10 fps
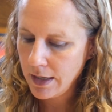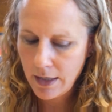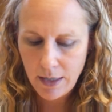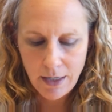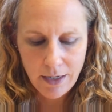
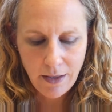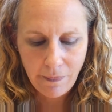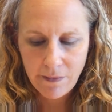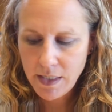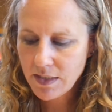and
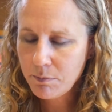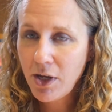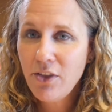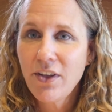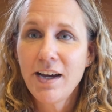this
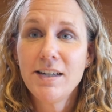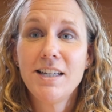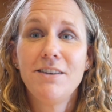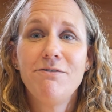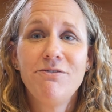month I did